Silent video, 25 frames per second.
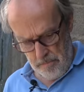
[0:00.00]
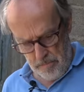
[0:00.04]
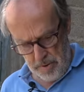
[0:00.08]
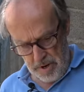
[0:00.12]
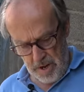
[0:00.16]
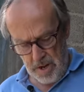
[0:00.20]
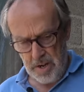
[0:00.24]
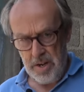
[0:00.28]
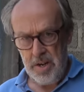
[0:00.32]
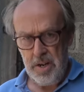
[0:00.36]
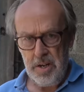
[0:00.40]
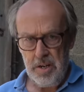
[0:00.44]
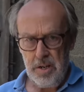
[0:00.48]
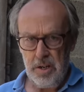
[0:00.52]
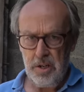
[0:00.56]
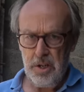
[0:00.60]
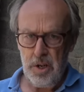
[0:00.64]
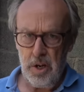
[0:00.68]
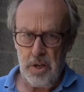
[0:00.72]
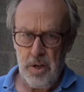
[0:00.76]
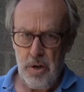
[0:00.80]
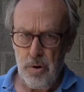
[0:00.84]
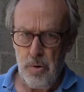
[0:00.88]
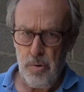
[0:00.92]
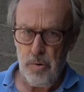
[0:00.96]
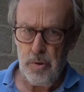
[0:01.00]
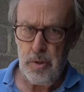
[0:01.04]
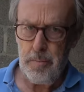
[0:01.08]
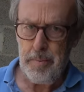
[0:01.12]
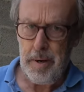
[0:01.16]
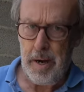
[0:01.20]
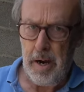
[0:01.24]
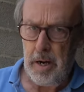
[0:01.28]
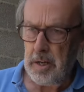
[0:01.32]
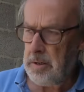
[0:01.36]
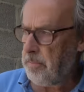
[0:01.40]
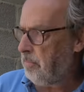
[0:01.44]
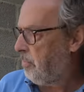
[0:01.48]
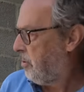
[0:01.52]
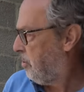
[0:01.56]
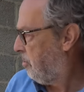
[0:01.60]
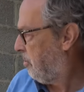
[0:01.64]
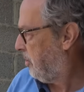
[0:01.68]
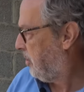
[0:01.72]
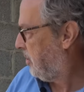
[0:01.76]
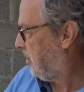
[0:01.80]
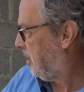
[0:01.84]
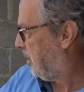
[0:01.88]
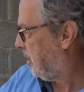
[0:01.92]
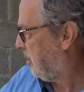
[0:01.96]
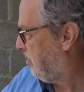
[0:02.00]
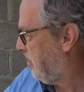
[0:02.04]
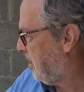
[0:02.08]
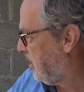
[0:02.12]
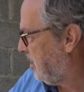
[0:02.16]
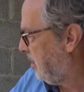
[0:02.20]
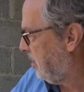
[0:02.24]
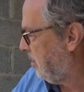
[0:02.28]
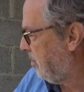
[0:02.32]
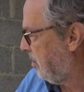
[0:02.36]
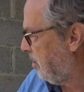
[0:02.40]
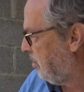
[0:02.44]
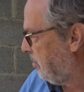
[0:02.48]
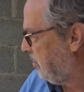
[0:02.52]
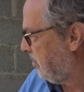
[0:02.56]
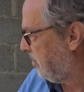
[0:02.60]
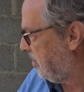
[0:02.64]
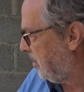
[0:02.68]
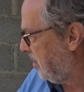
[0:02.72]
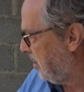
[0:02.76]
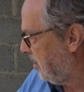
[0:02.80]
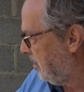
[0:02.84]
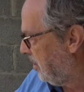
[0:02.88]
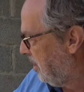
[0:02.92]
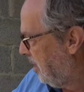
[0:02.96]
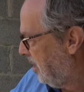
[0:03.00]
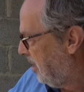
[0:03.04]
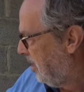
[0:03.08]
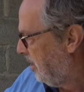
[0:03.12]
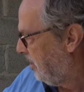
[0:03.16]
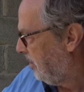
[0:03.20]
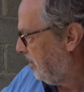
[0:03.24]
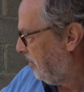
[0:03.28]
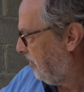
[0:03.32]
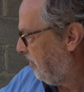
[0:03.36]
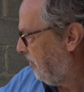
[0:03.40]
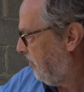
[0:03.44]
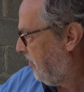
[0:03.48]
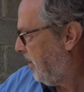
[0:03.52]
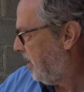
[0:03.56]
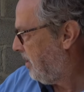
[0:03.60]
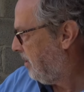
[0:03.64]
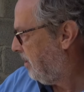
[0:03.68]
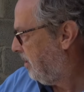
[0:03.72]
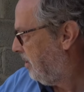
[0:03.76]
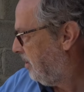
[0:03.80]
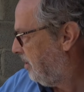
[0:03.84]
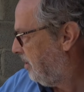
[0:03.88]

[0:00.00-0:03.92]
but you need a chunk of horsepower to pour a six meter drill through the Fendt